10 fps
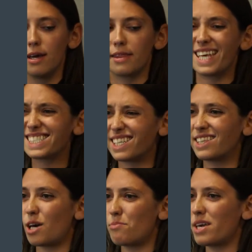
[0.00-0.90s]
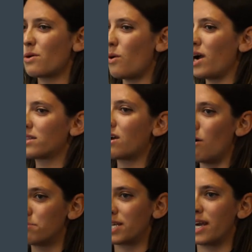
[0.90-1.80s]
things end up being quite
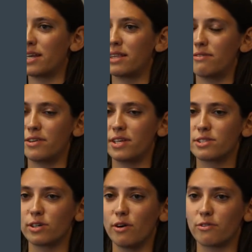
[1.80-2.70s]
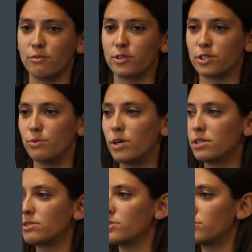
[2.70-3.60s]
complicated if you need to go from version
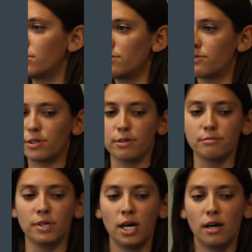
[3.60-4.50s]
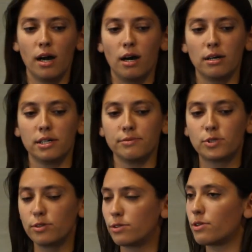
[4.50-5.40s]
1 to 2, from
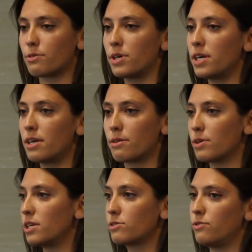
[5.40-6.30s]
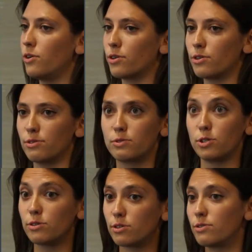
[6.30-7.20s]
2 to 3, 3 to 4,
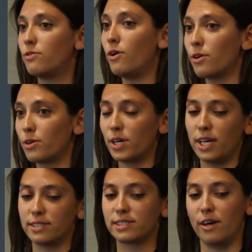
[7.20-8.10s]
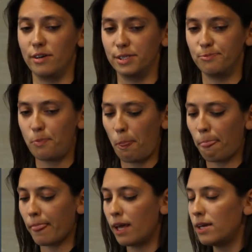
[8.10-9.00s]
2 to 4, and so on.
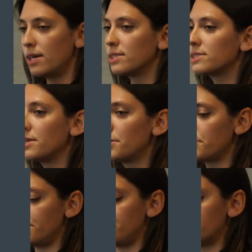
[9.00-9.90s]
So